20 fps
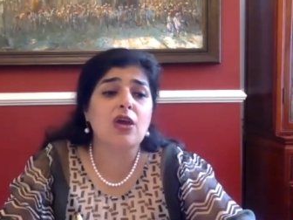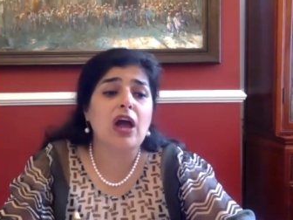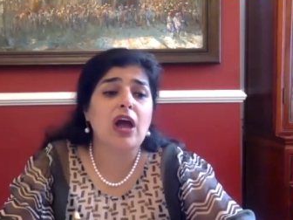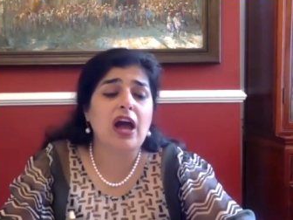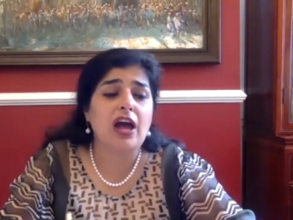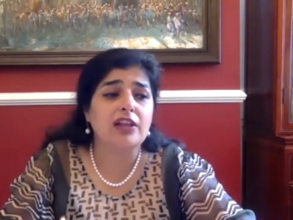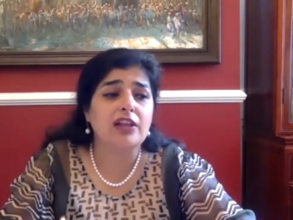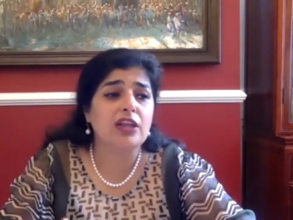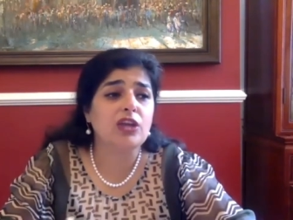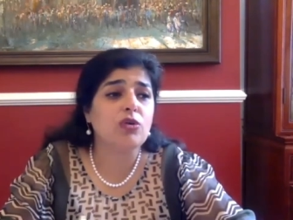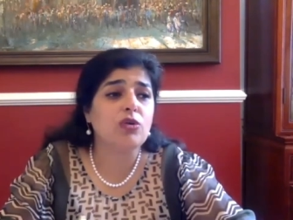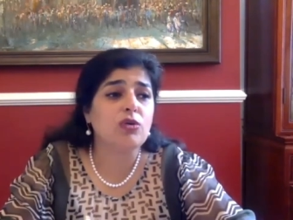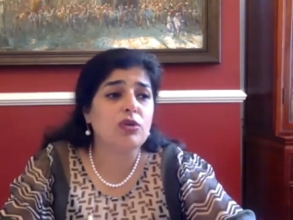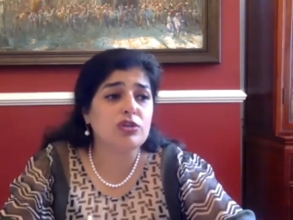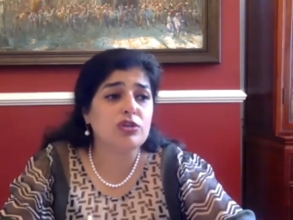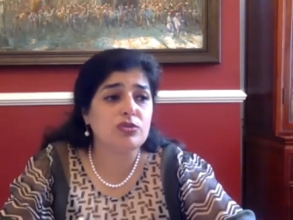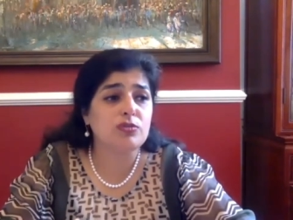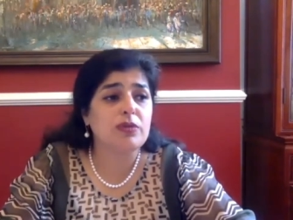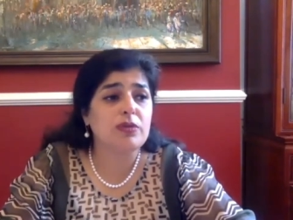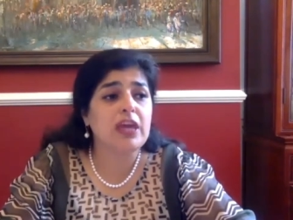Are there going
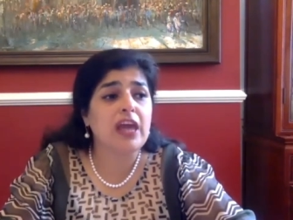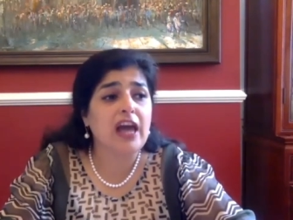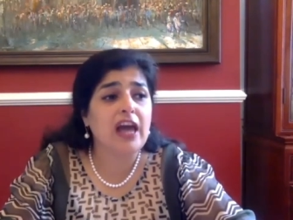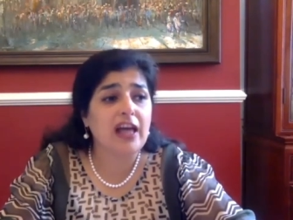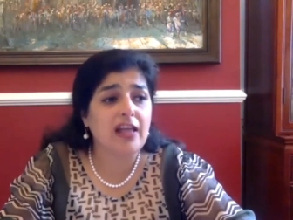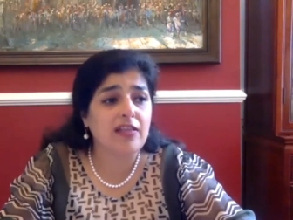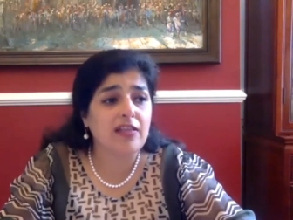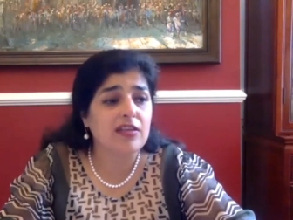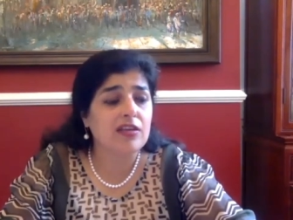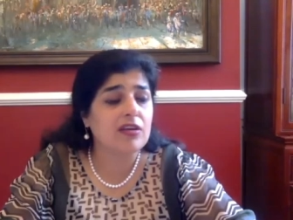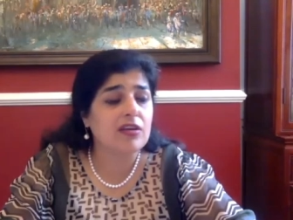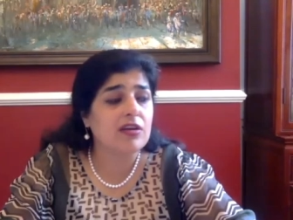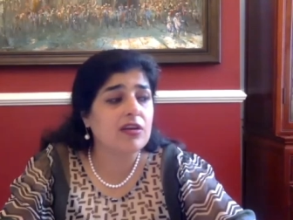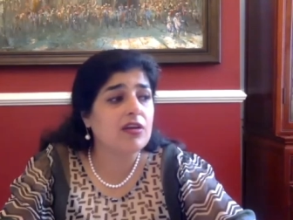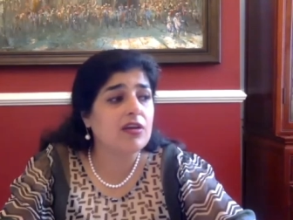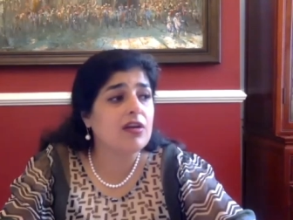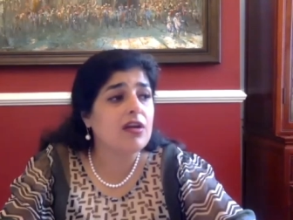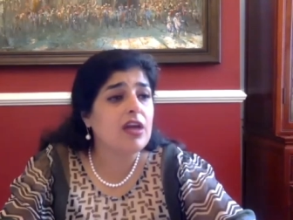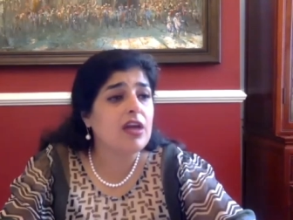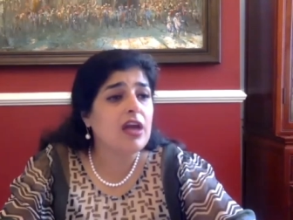to be
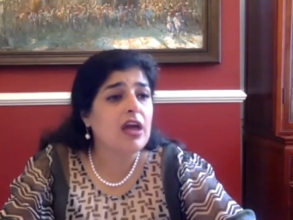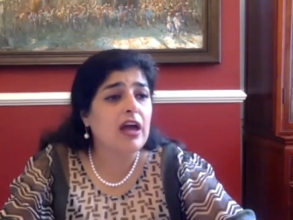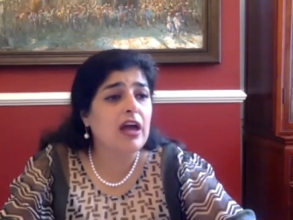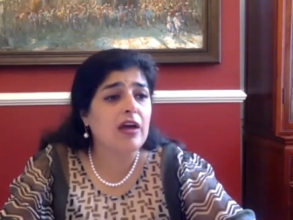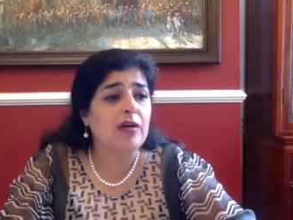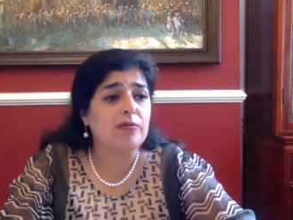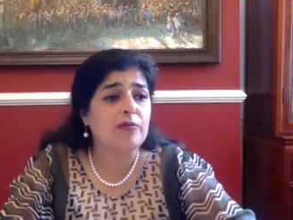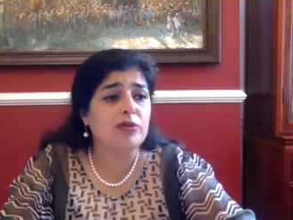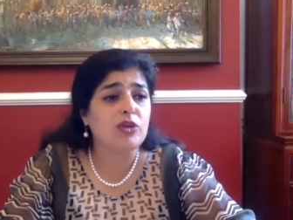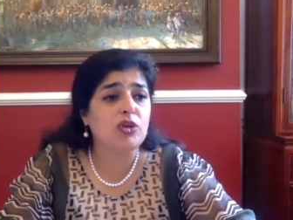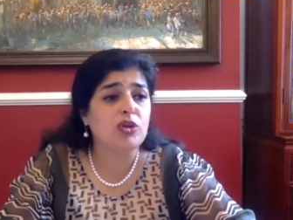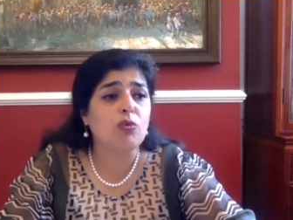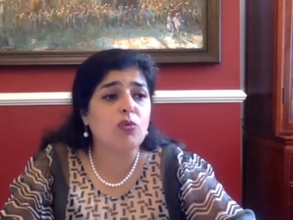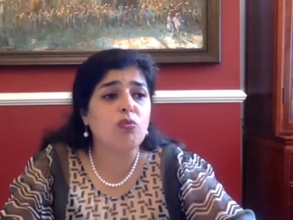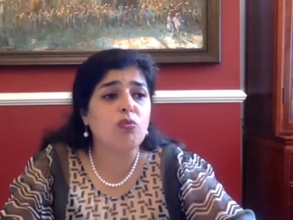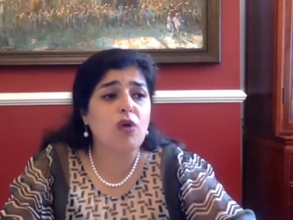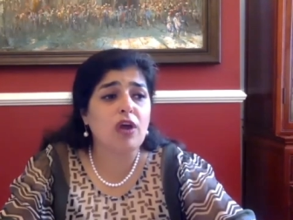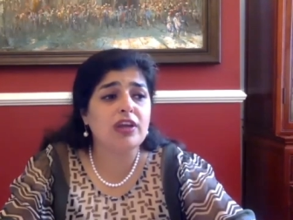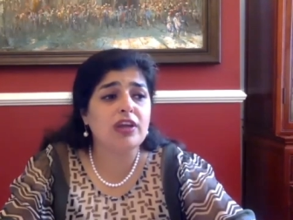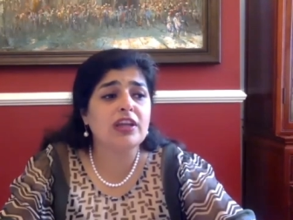other, um, you know,
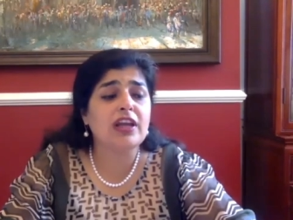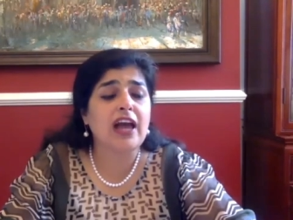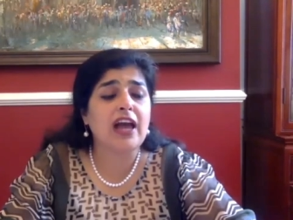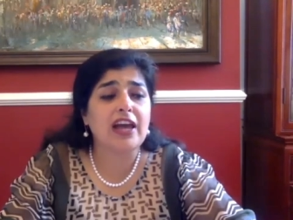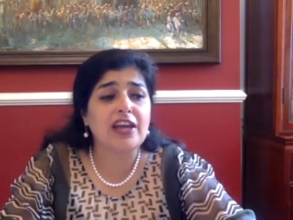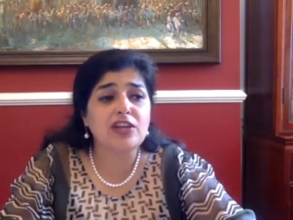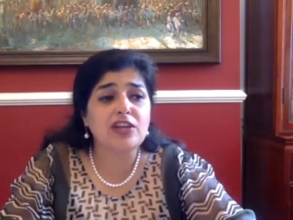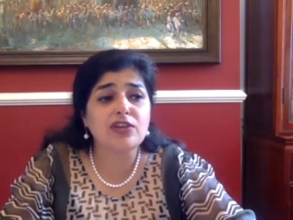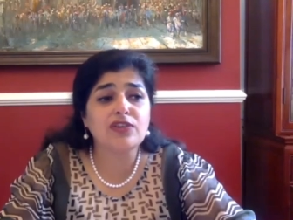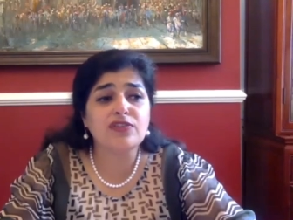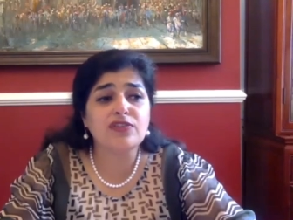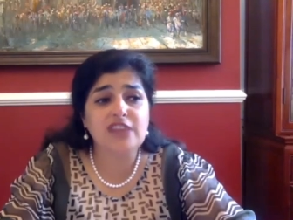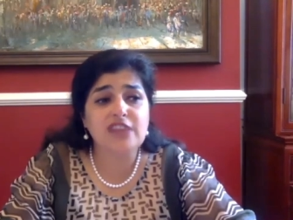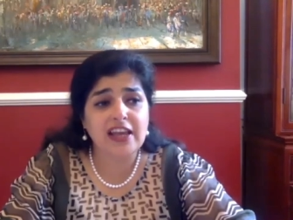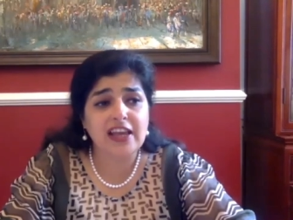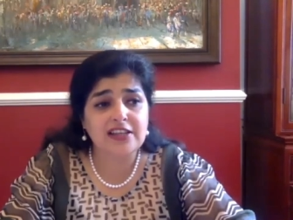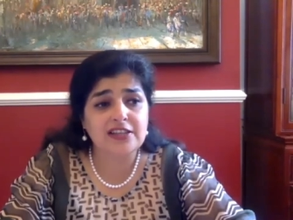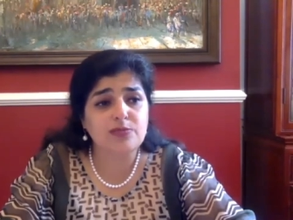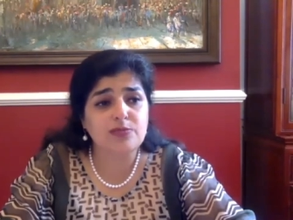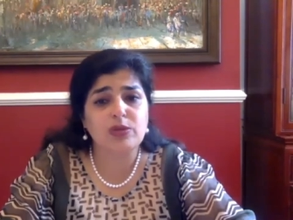what kind of
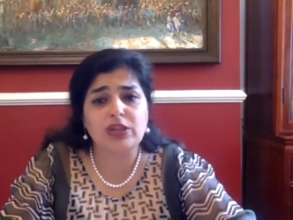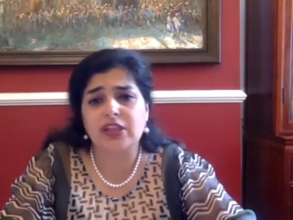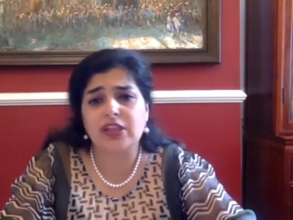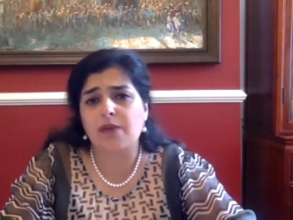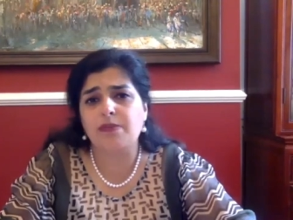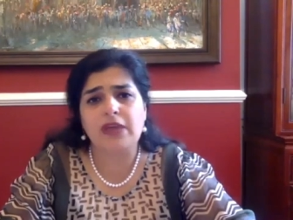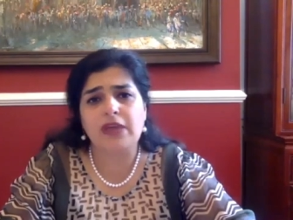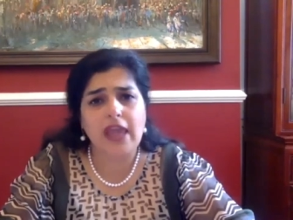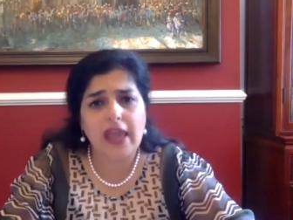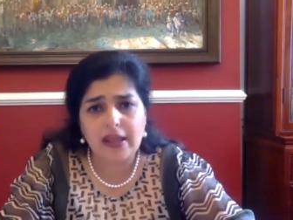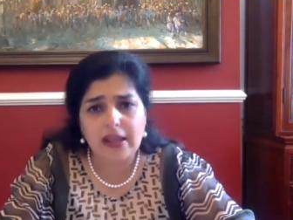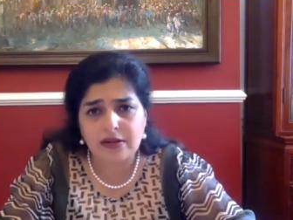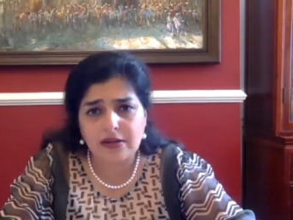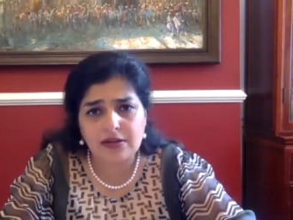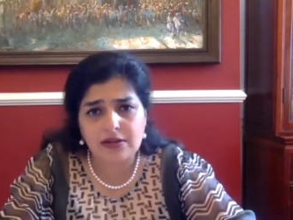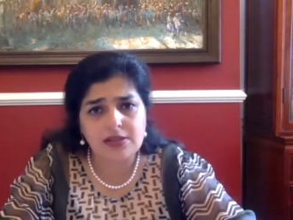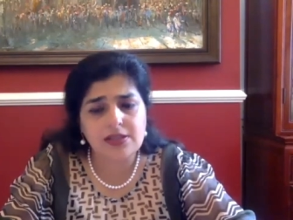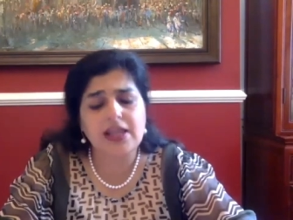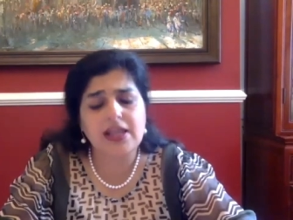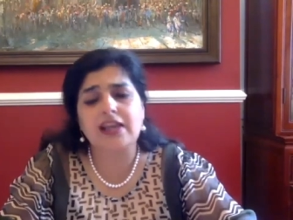sex? Will there be
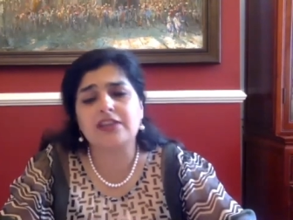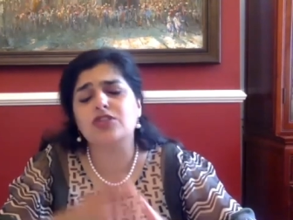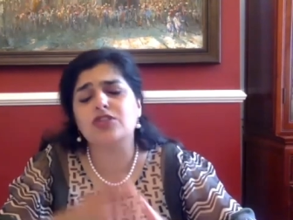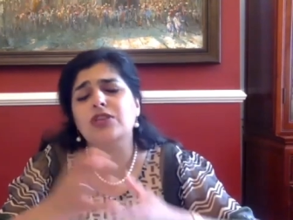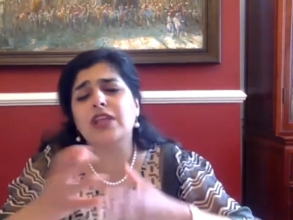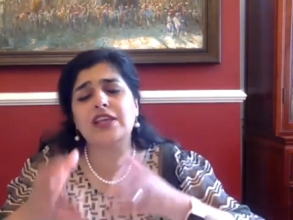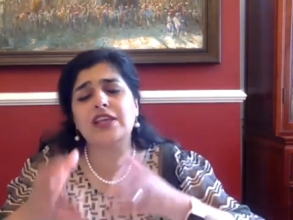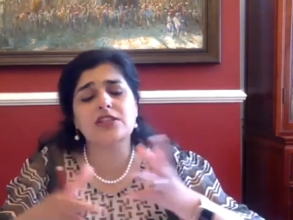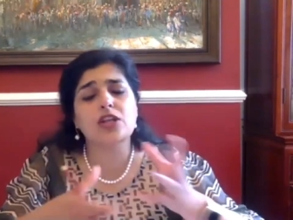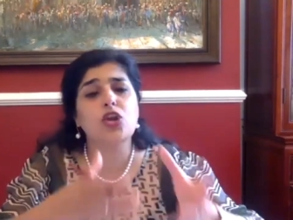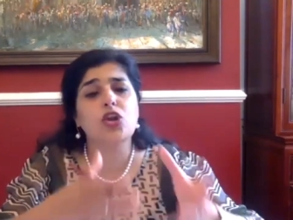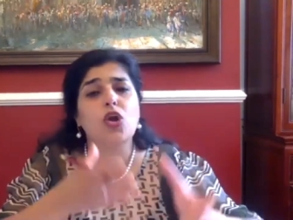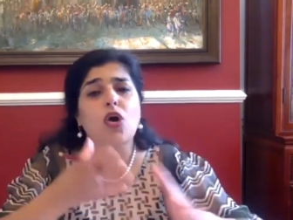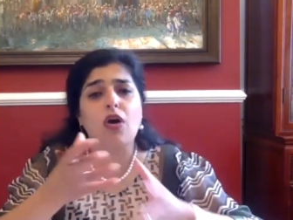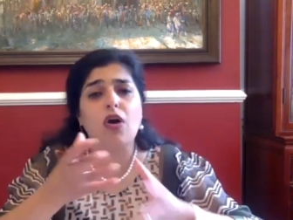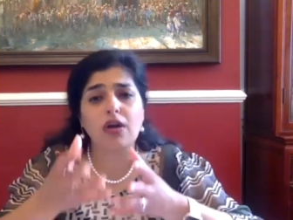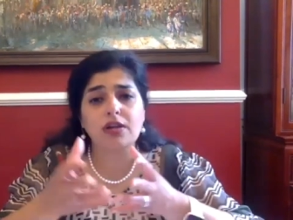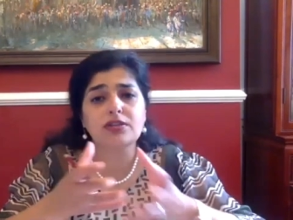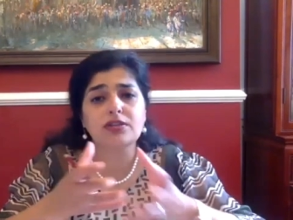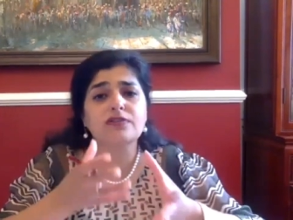anal sex? So there's a
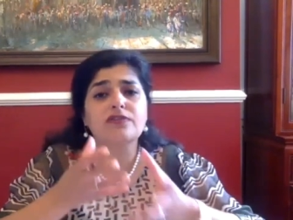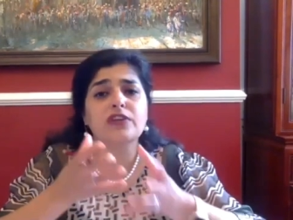lot of